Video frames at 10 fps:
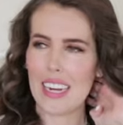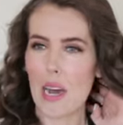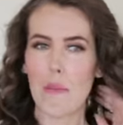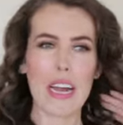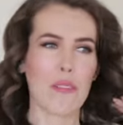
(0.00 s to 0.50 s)
And I
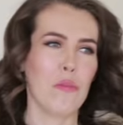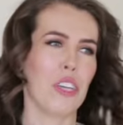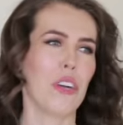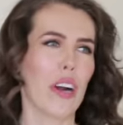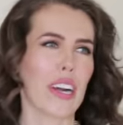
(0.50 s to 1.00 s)
got back from
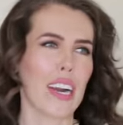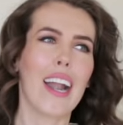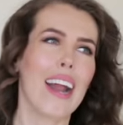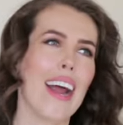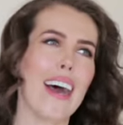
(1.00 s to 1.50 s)
New York
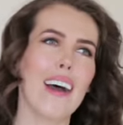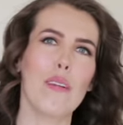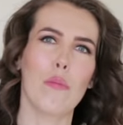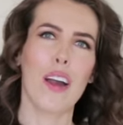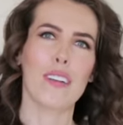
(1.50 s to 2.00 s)
and I
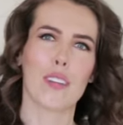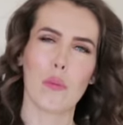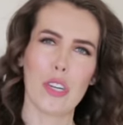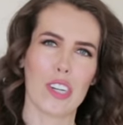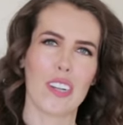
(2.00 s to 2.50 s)
had my
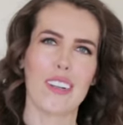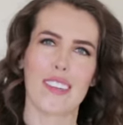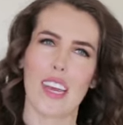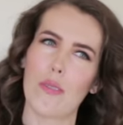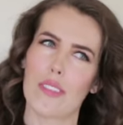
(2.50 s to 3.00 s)

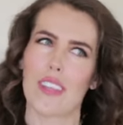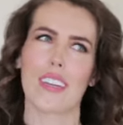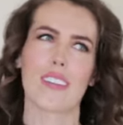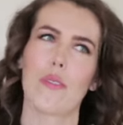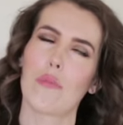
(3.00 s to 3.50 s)
suspicions. I was
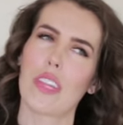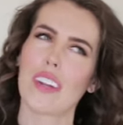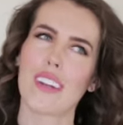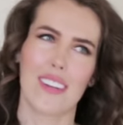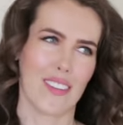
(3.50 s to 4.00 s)
like
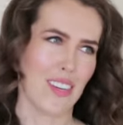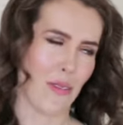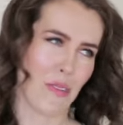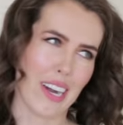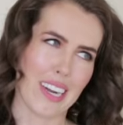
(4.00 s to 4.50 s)
something is
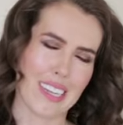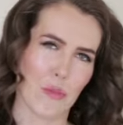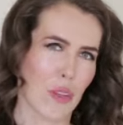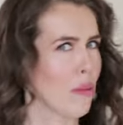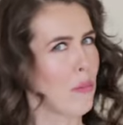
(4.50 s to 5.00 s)
not right
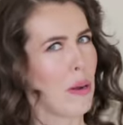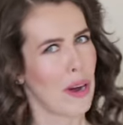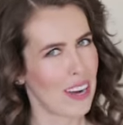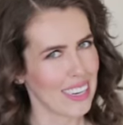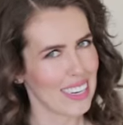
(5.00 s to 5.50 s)
with my
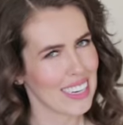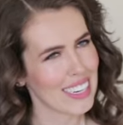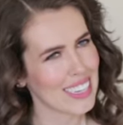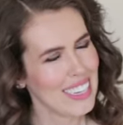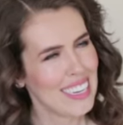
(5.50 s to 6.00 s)

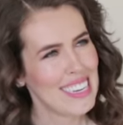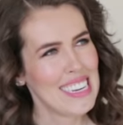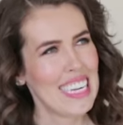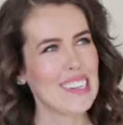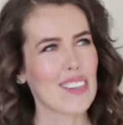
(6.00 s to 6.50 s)
body.
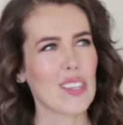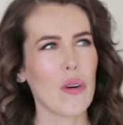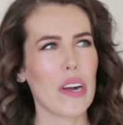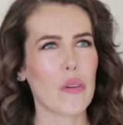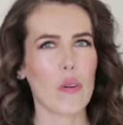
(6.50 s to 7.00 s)
And
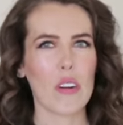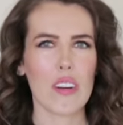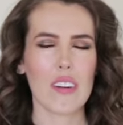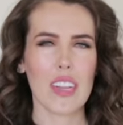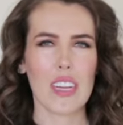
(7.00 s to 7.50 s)
so I
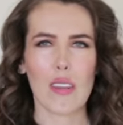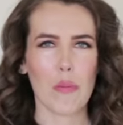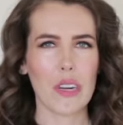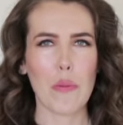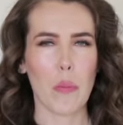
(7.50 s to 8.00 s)
ordered like
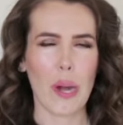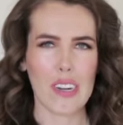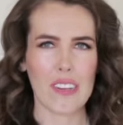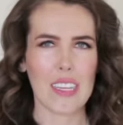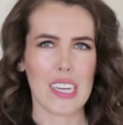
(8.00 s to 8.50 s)
three
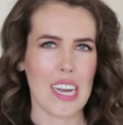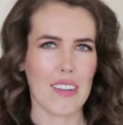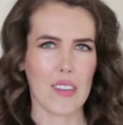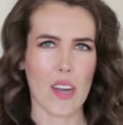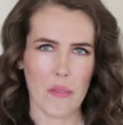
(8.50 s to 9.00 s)
pregnancy
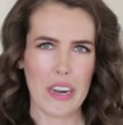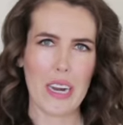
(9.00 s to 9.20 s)
tests off of